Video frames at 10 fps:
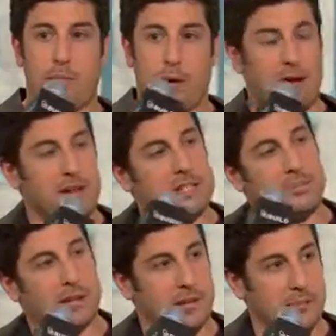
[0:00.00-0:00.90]
embarrassed
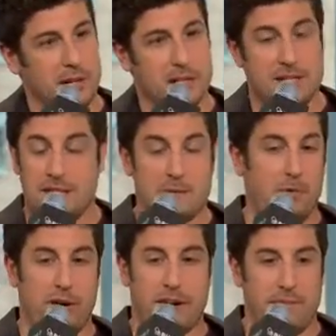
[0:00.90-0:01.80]
am I gonna be? Because at this
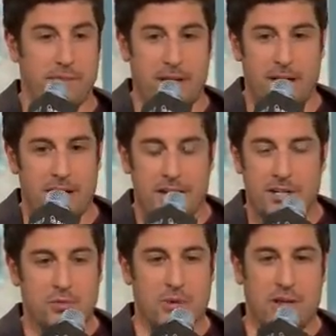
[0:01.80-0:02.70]
point,
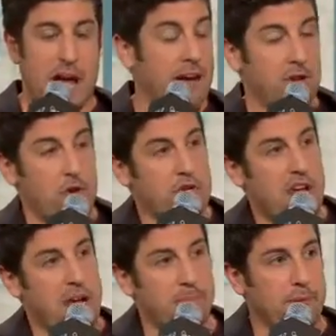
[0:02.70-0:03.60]
I have no
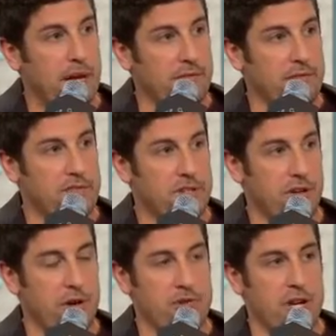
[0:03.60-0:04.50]
shame. I have
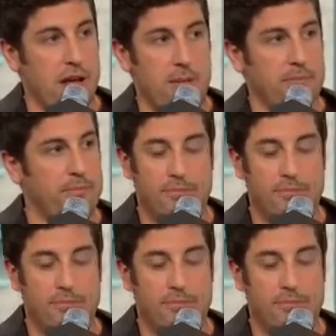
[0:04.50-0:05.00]
zero shame.